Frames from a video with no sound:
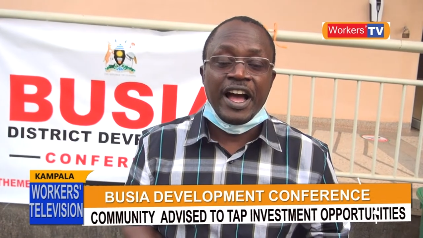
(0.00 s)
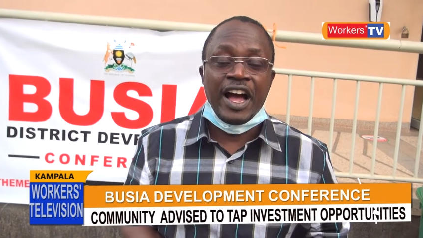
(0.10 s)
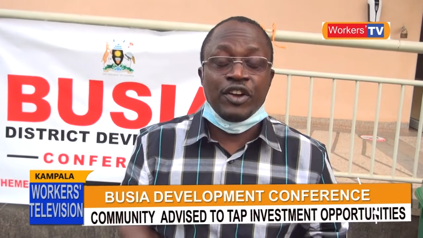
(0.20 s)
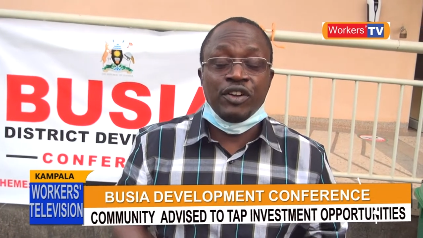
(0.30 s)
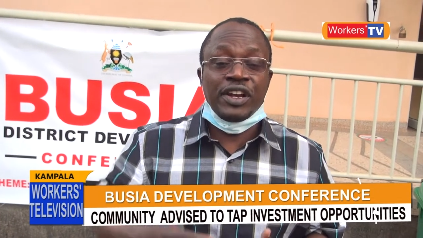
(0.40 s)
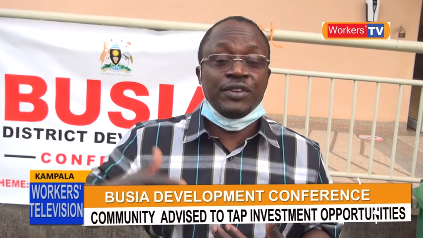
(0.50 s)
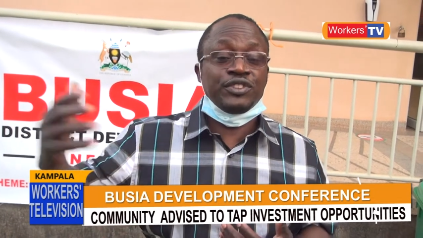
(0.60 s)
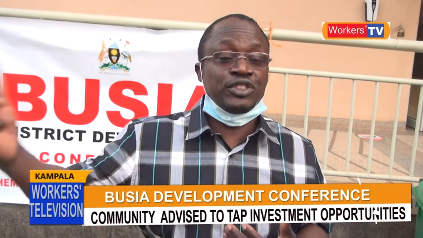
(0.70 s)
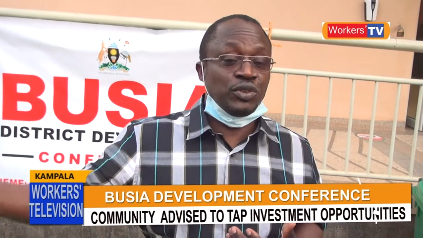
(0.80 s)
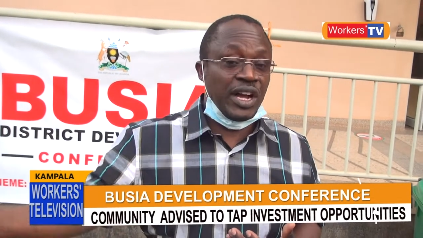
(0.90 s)
are not
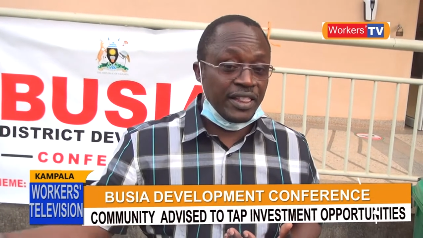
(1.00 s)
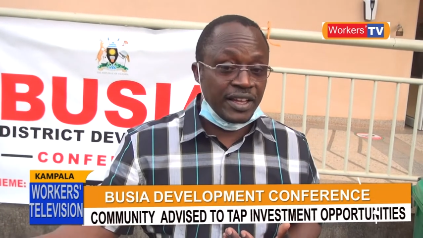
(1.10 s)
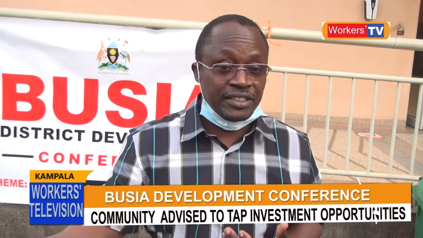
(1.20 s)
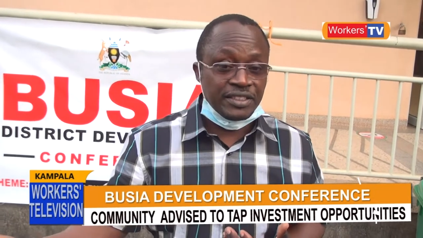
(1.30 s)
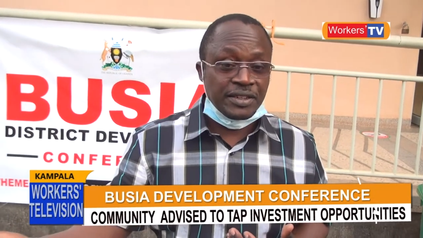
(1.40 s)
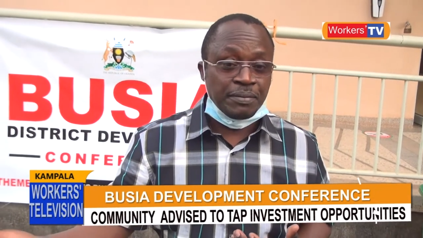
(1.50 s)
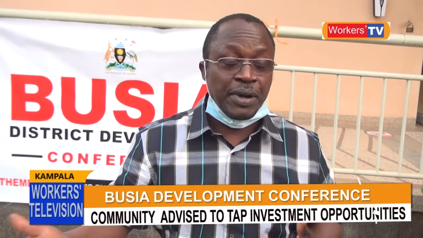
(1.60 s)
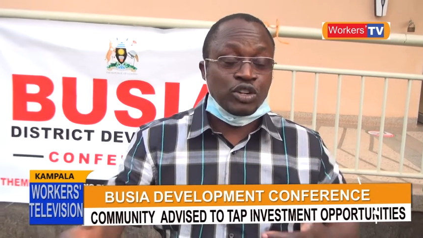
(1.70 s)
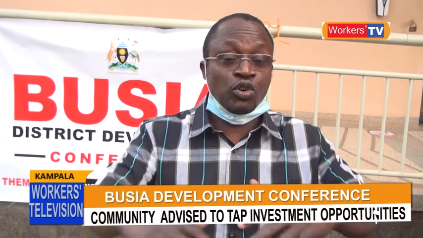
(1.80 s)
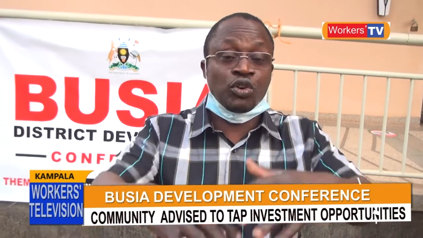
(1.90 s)
left to others,
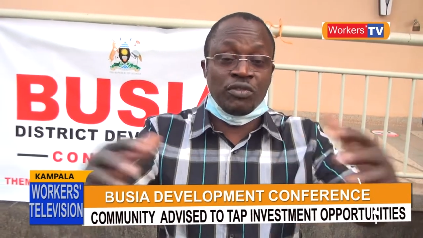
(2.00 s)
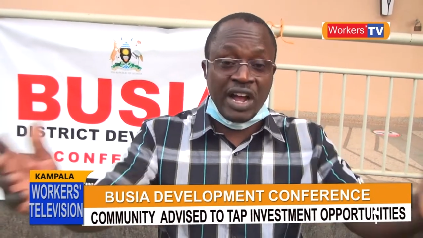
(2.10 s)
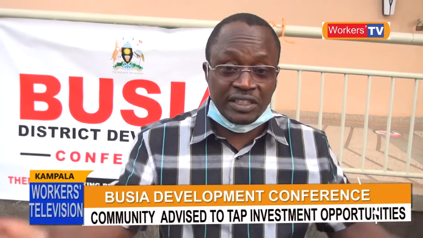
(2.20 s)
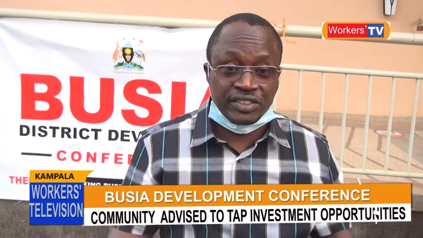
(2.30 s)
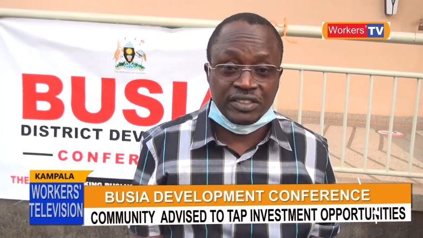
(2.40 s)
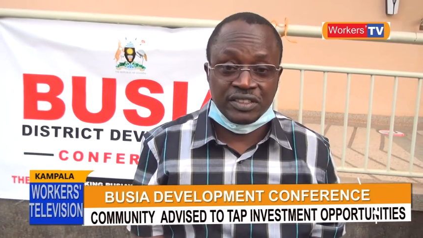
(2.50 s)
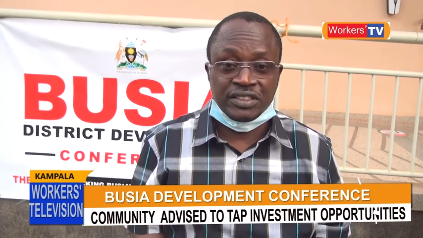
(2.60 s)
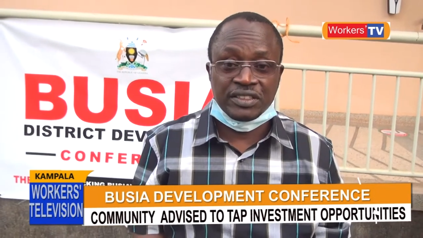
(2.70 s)
but all of us.